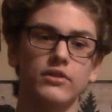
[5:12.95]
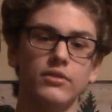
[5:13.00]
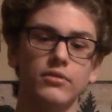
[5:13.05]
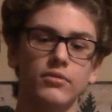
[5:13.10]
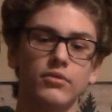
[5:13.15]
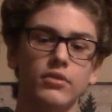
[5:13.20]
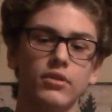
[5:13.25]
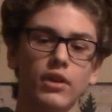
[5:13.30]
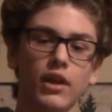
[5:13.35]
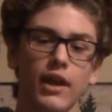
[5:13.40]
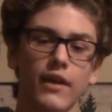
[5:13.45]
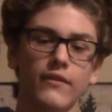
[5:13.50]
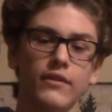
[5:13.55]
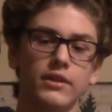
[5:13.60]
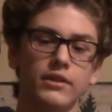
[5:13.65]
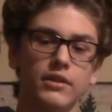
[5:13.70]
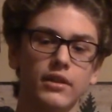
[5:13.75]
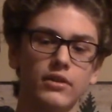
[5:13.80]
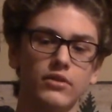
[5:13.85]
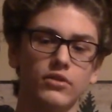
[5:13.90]
you could have a
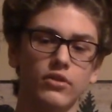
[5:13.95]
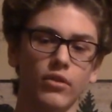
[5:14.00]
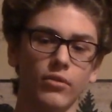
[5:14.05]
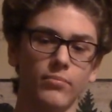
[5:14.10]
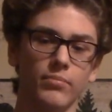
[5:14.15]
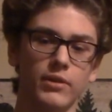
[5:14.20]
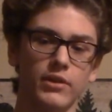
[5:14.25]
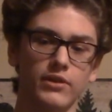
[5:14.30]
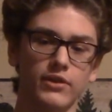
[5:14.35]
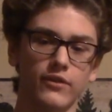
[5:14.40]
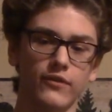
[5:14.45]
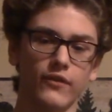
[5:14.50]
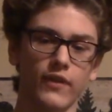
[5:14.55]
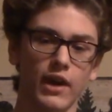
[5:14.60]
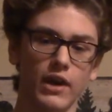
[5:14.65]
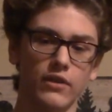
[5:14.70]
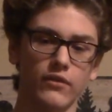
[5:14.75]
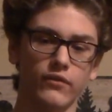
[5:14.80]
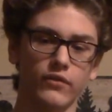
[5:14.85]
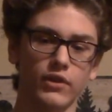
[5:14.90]
digital piece of
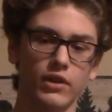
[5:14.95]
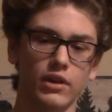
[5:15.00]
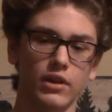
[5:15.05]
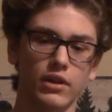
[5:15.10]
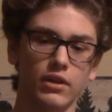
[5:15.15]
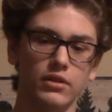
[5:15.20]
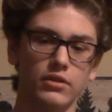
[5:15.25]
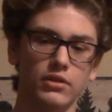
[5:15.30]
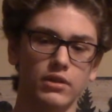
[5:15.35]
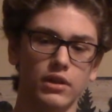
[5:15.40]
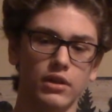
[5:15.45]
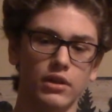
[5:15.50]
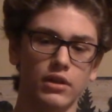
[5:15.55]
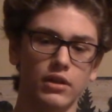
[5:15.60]
found footage.